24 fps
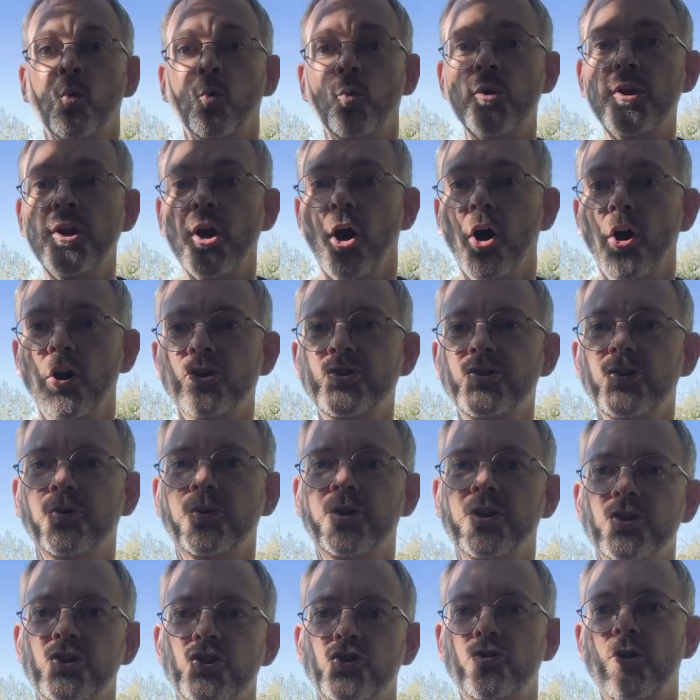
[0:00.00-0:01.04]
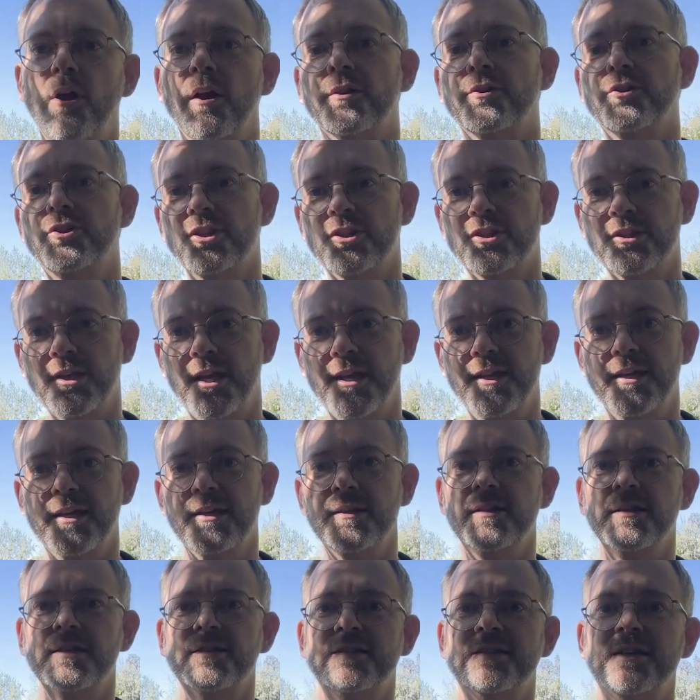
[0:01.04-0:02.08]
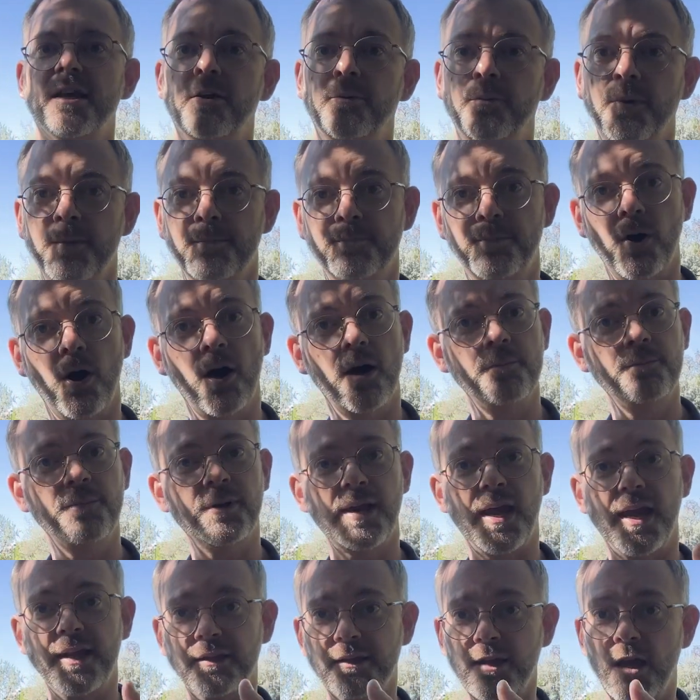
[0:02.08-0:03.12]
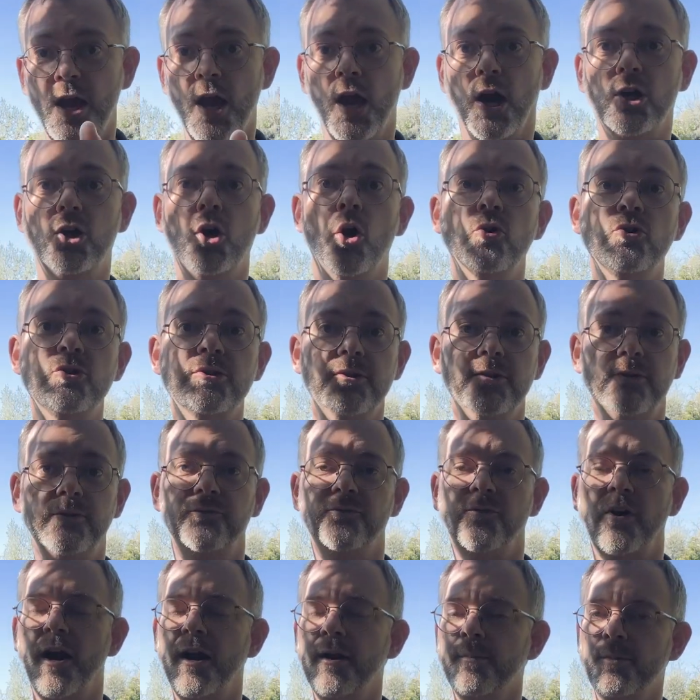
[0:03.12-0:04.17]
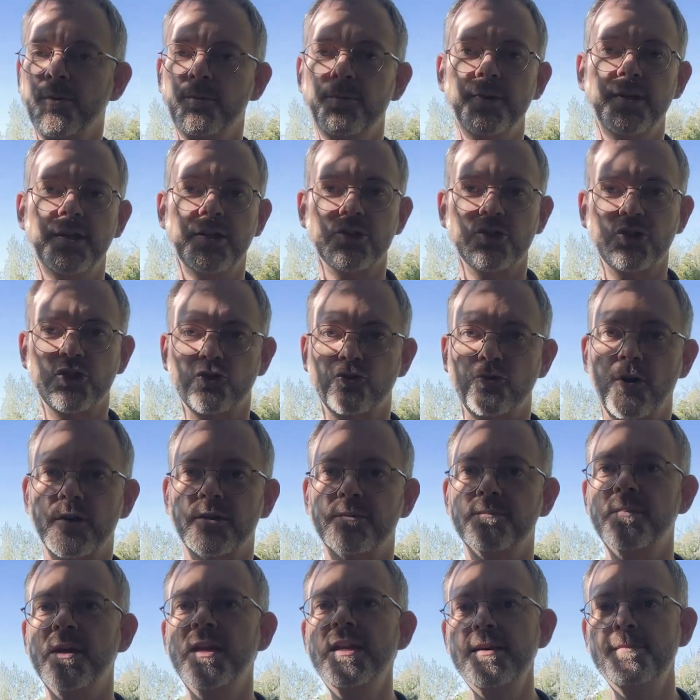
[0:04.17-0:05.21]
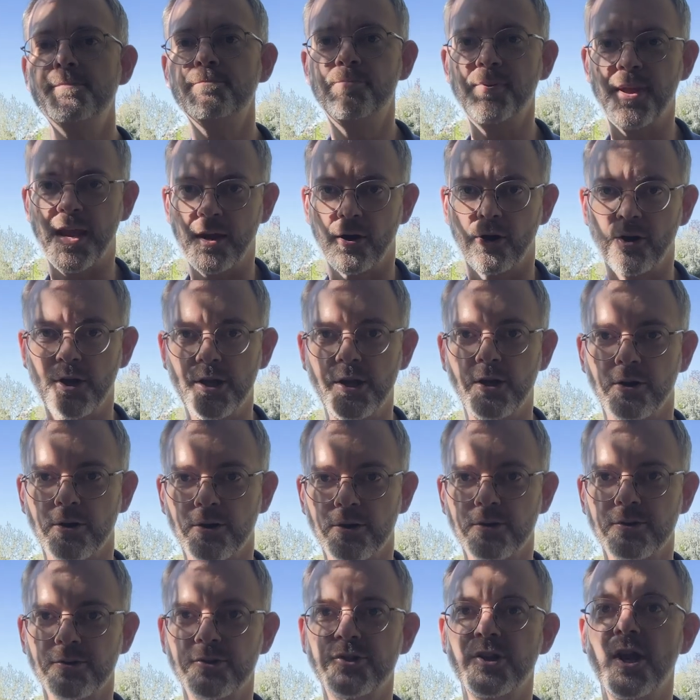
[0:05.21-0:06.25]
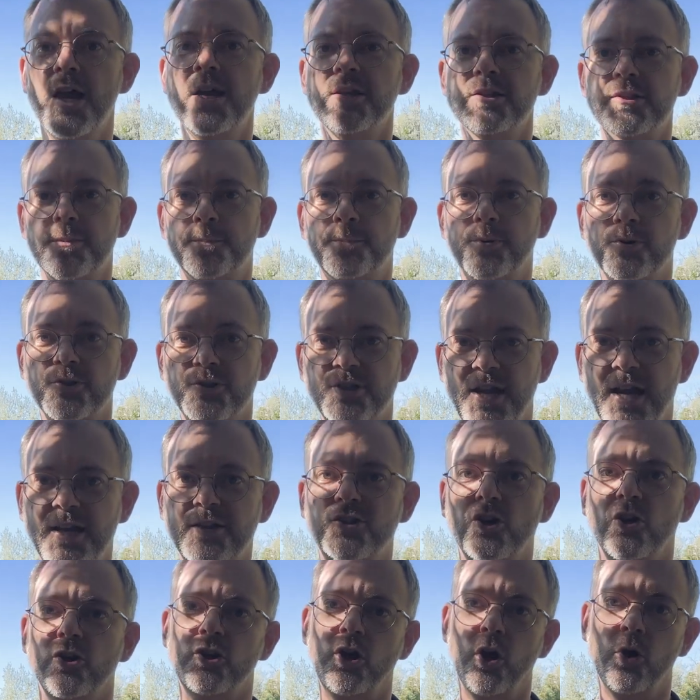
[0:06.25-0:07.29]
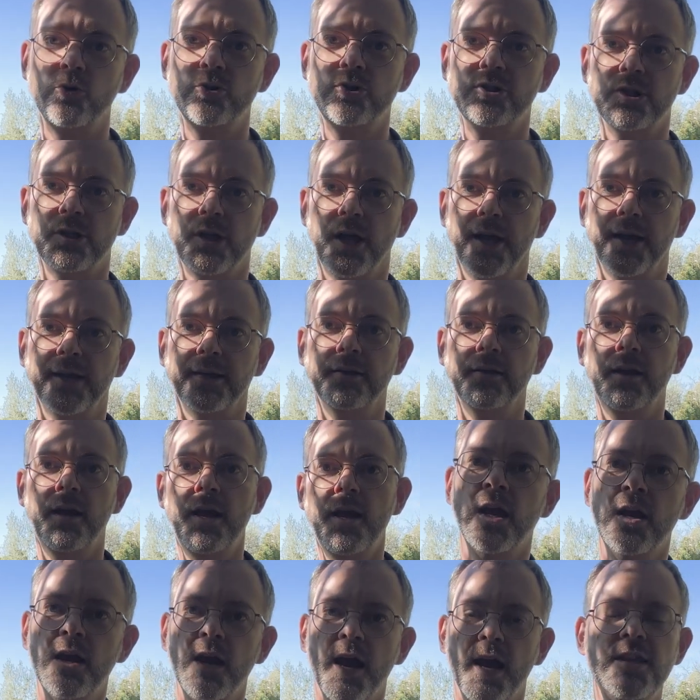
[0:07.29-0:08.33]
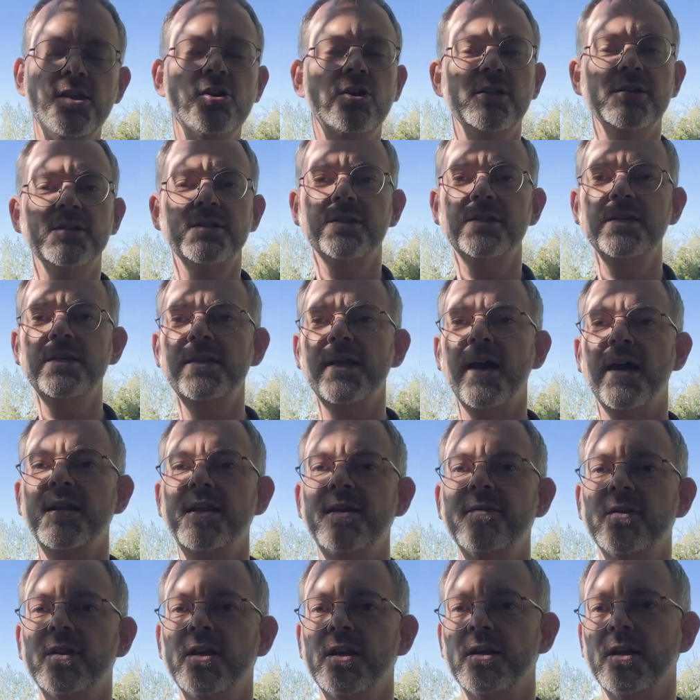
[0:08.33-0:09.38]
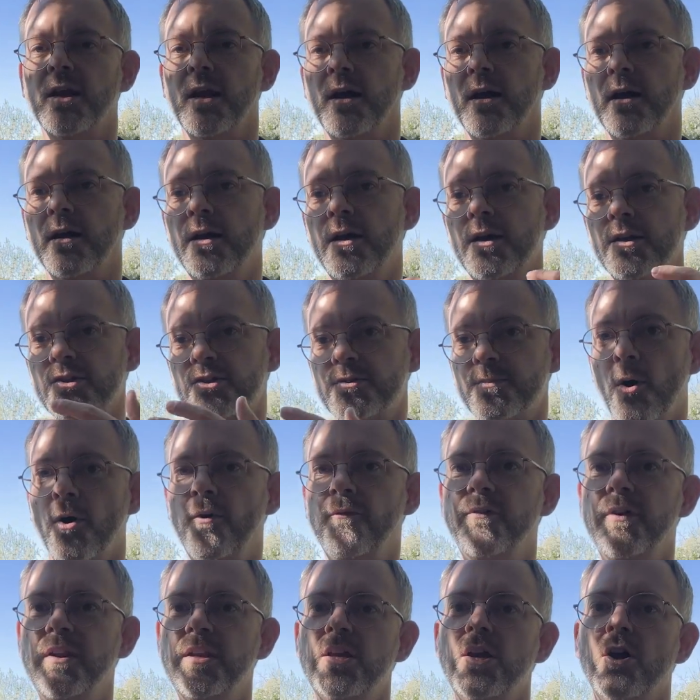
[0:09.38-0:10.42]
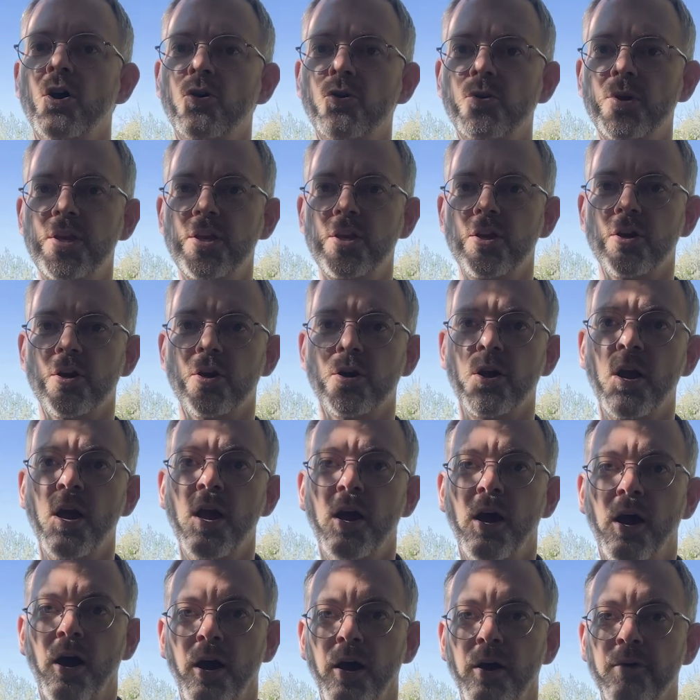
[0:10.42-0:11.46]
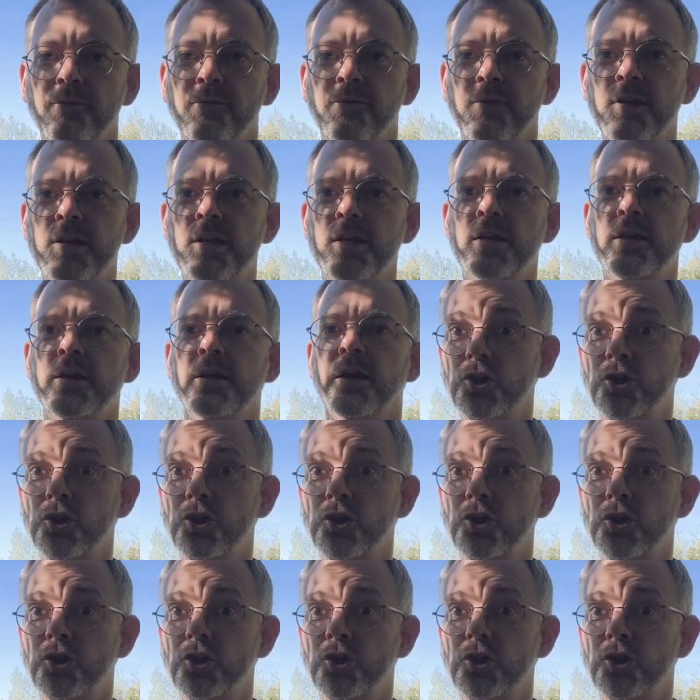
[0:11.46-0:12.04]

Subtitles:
We also construct, just like in the settlement pond, but at a coastal environment, we construct many barriers to protect our coastline. And you can see that even in a small video here of the